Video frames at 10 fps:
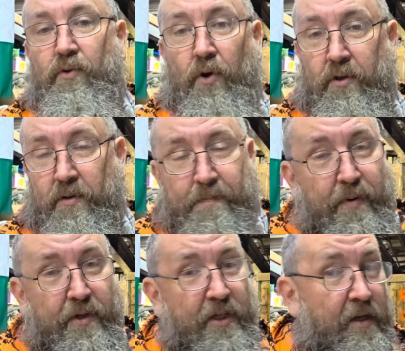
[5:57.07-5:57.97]
Not
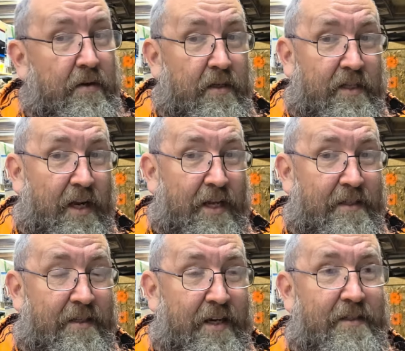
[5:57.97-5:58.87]
particularly
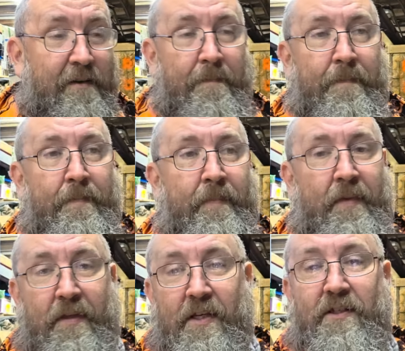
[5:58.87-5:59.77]
talented.
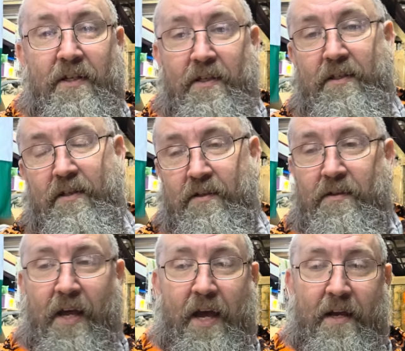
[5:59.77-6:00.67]
This is
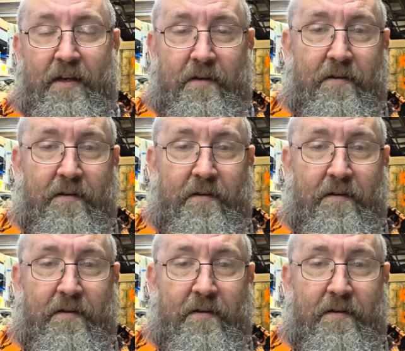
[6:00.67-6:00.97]
the